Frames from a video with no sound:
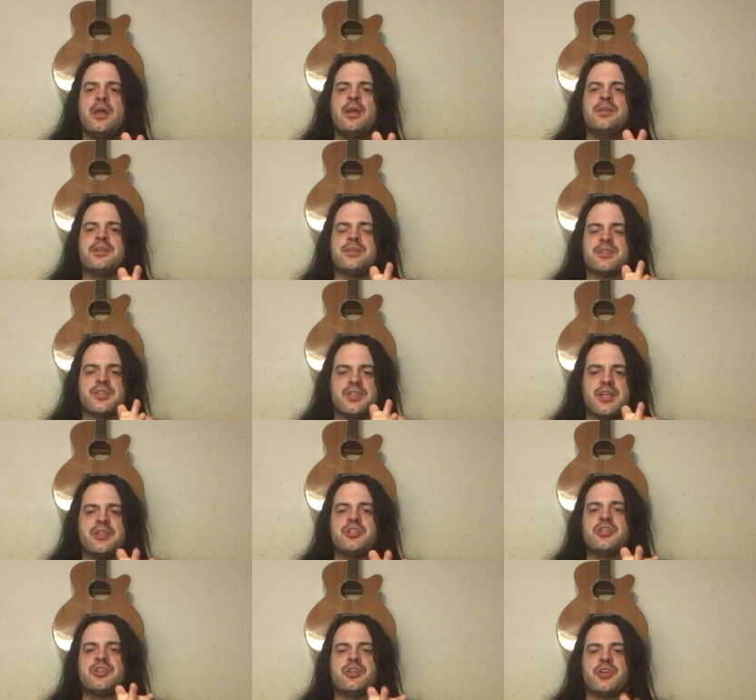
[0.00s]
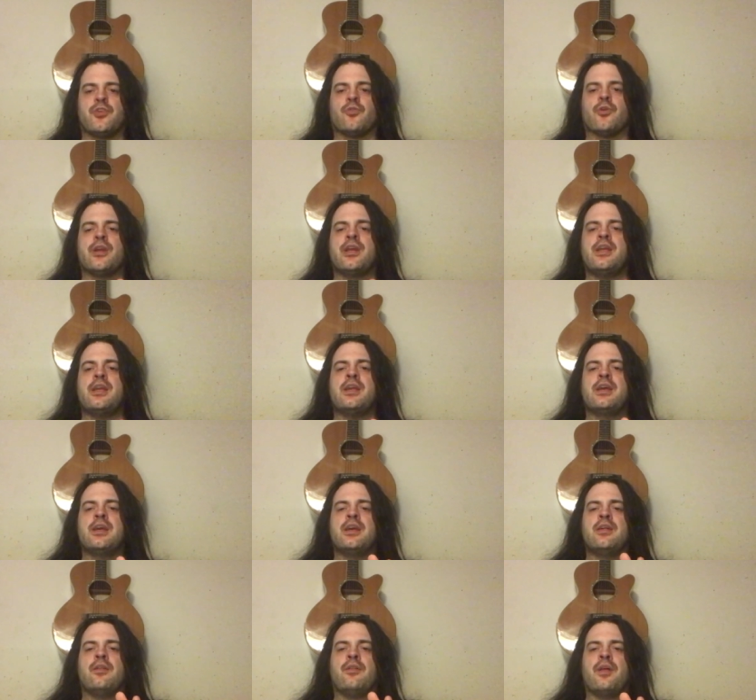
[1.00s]
to such a degree
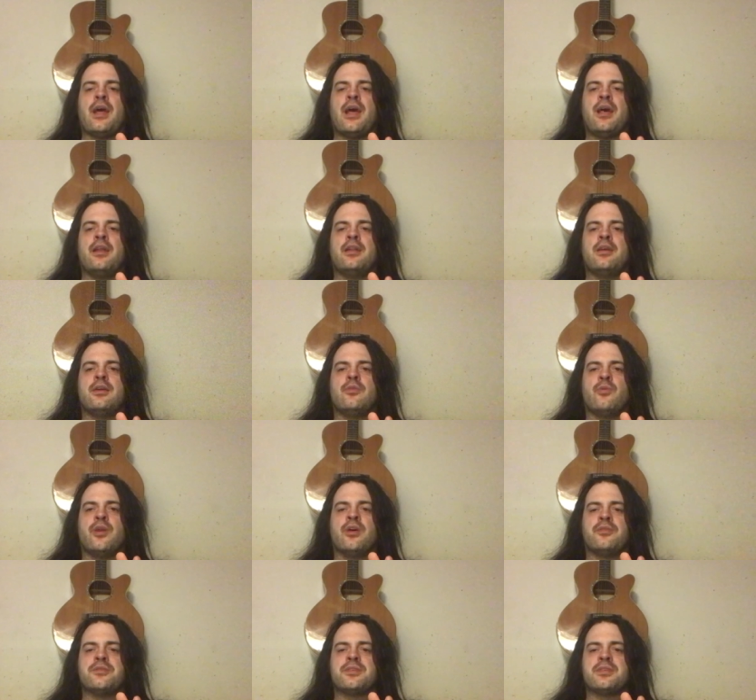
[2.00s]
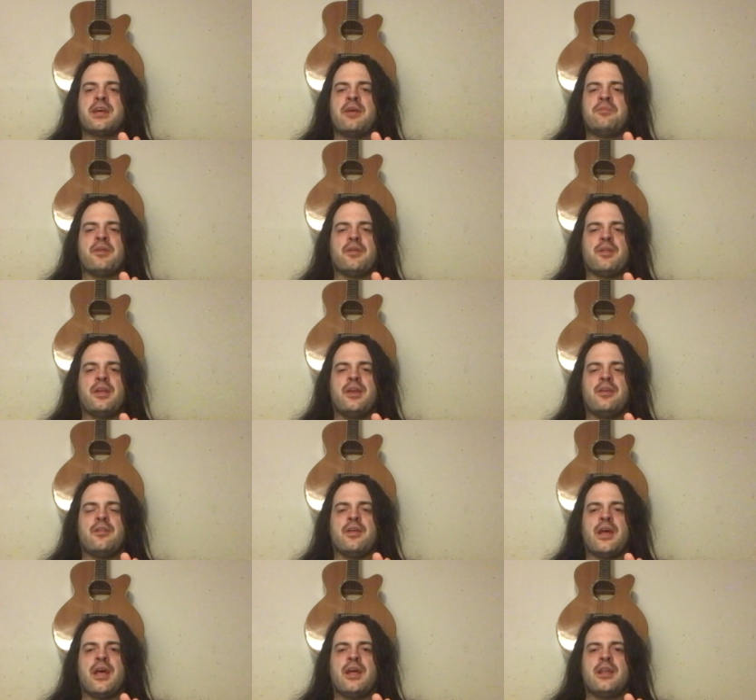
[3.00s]
that we don't stop to think
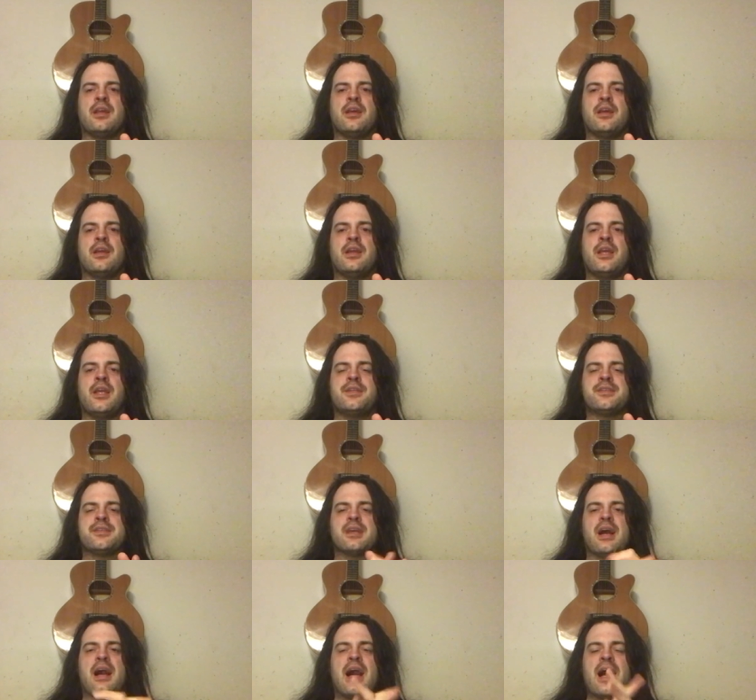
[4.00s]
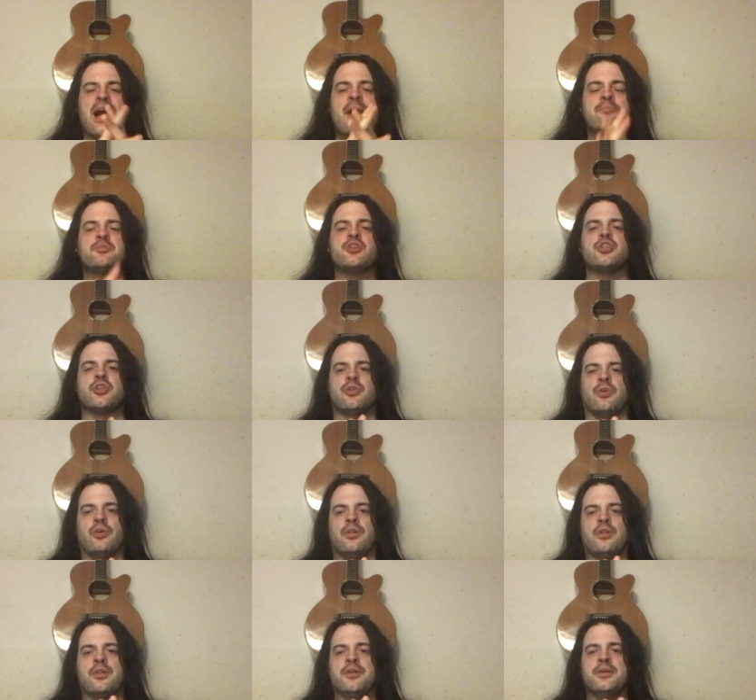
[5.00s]
that it's optional
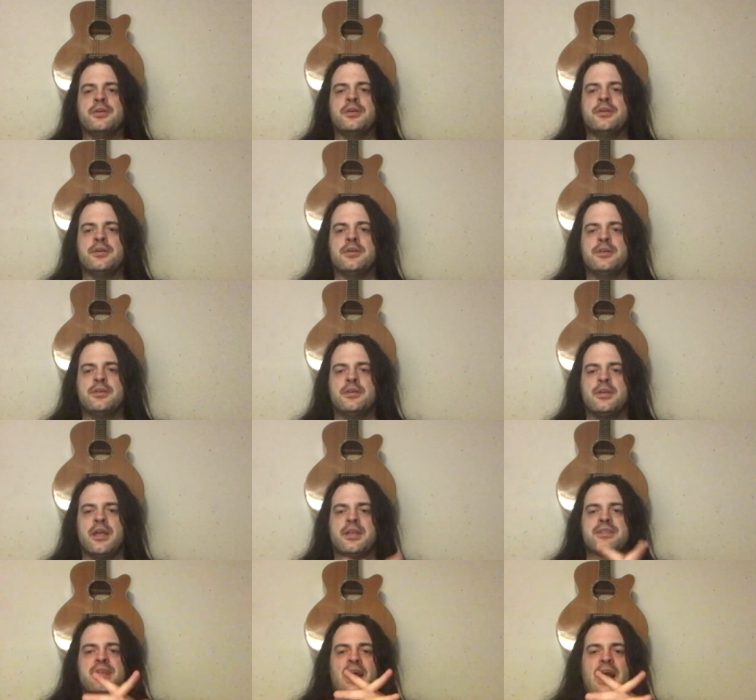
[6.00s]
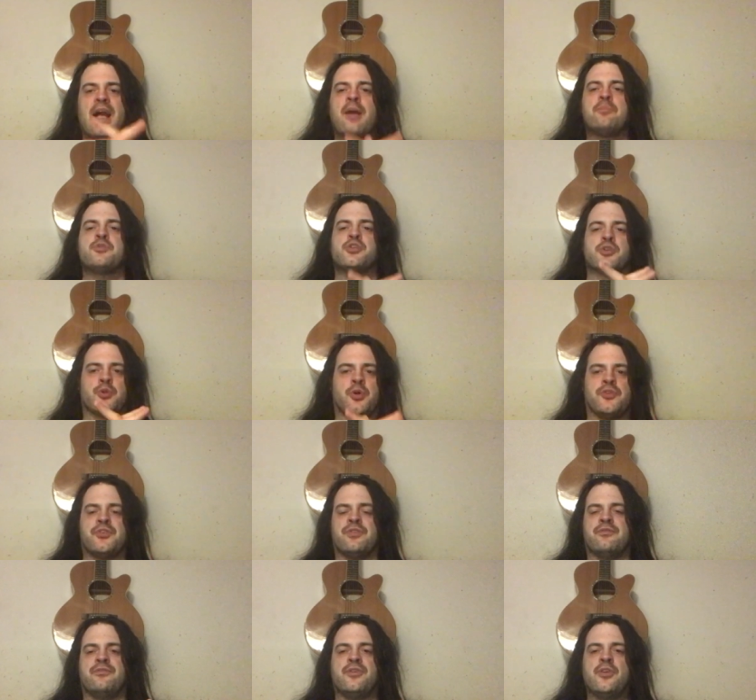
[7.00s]
it's optional
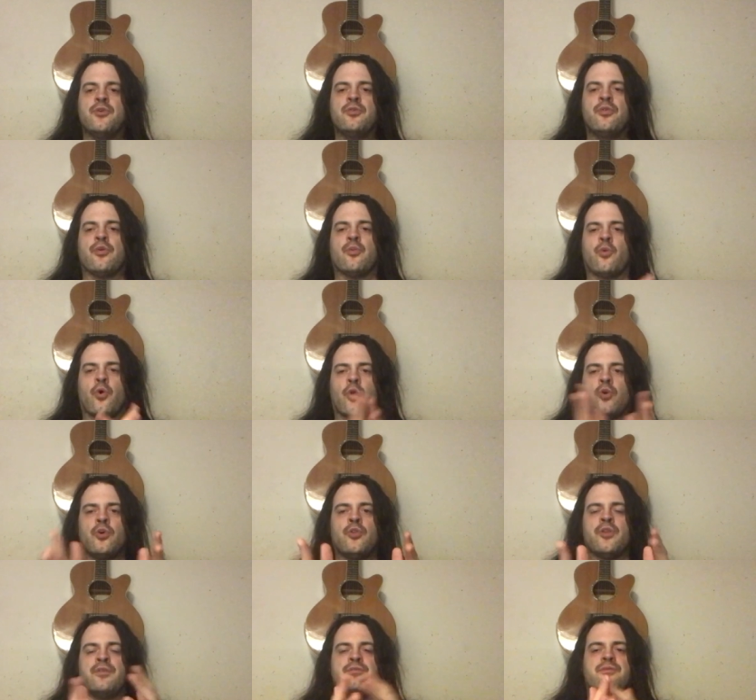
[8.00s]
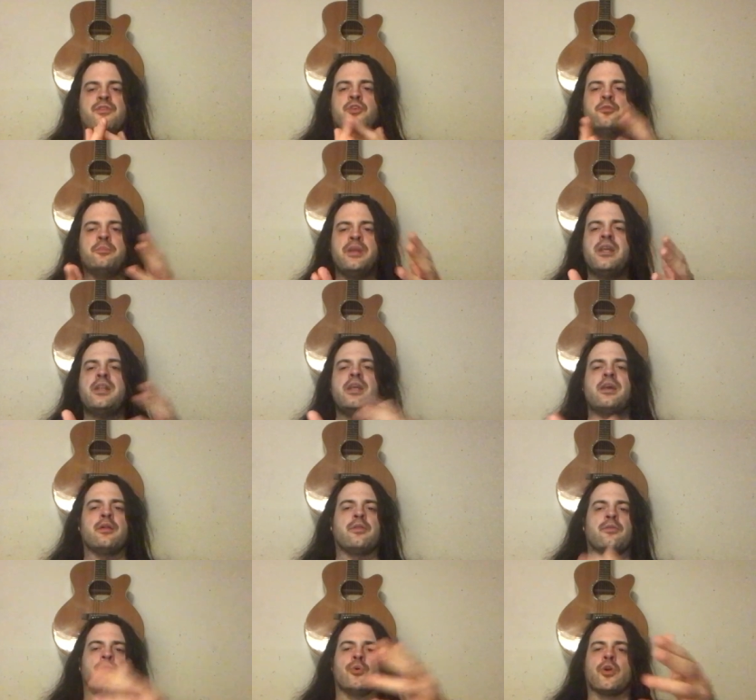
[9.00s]
to view the world and view media
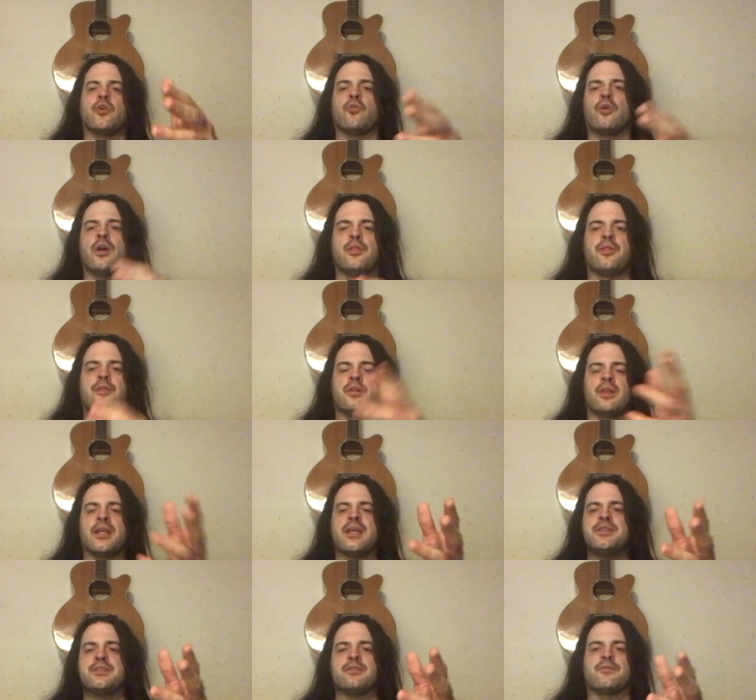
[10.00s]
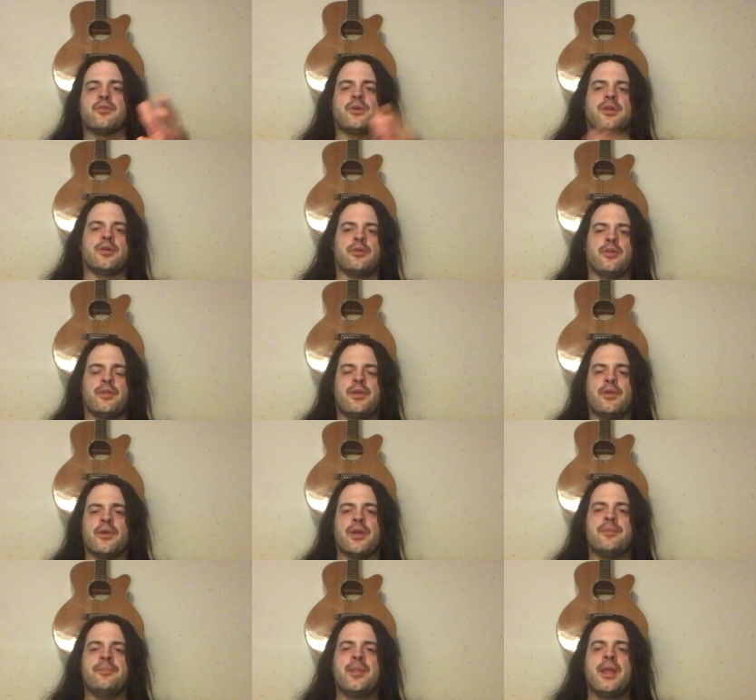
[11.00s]
through a, a lens of critical theory.